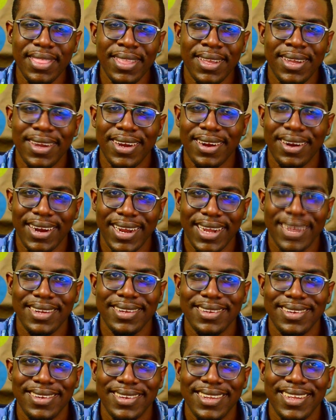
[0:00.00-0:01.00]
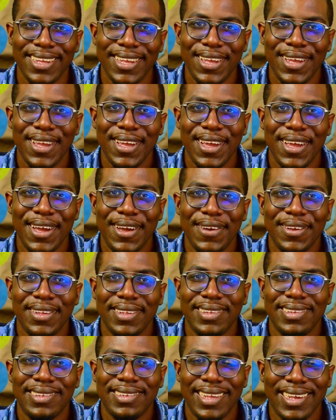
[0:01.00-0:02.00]
All right?
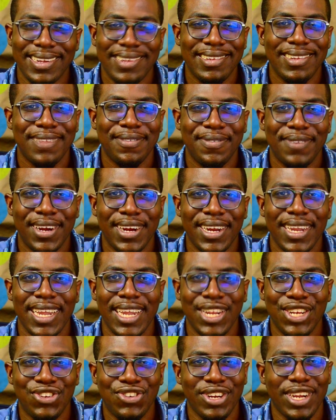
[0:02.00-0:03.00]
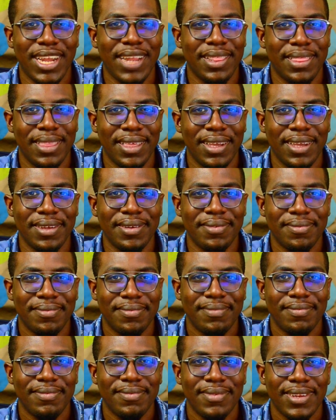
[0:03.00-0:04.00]
Sex is a very intricate thing.
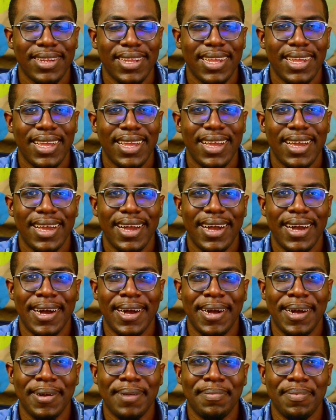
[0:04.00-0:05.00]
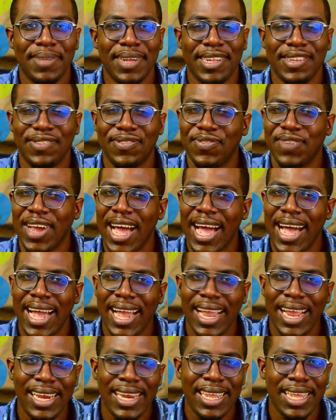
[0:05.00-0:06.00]
It's
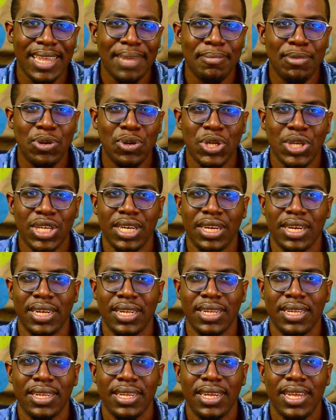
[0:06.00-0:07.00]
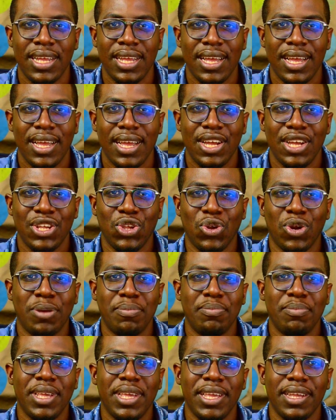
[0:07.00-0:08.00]
highly emotional. You are
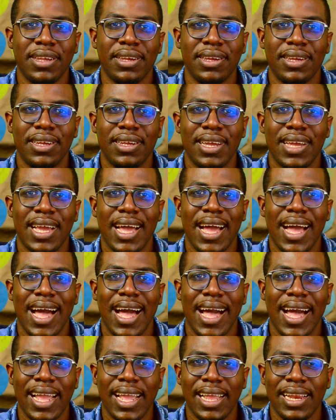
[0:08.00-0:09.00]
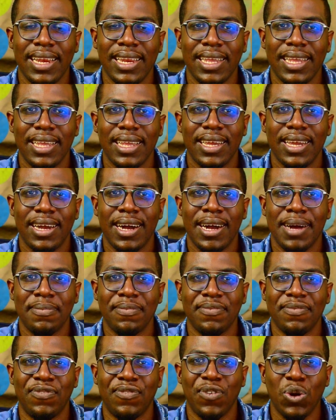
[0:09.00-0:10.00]
being highly
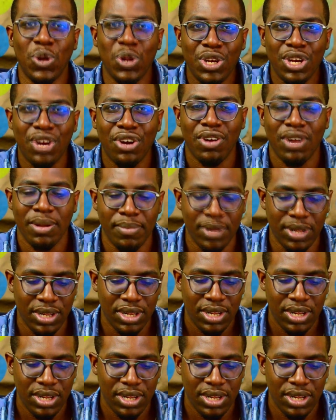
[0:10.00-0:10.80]
vulnerable